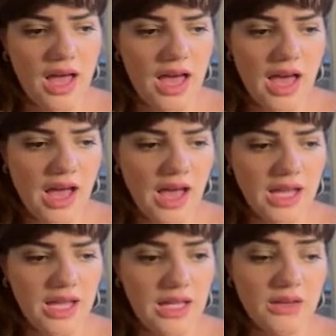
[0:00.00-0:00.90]

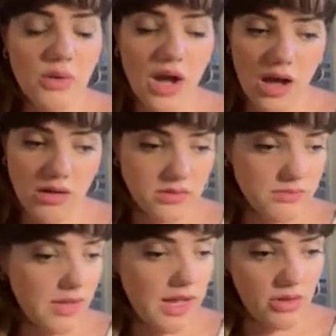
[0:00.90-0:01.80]
I
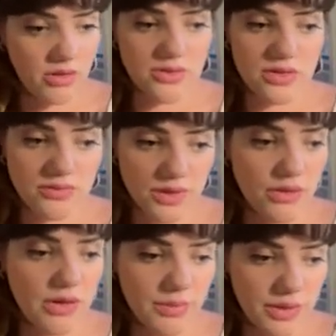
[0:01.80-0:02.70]
also
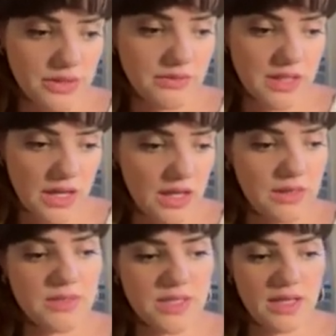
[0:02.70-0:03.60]
wrote a bunch of
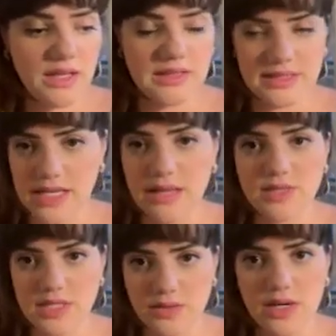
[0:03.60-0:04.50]
times. The same
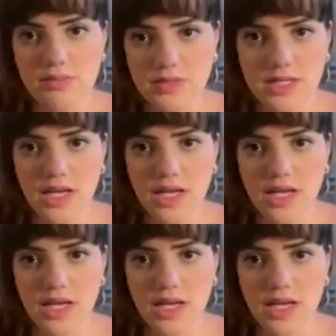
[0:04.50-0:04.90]
script.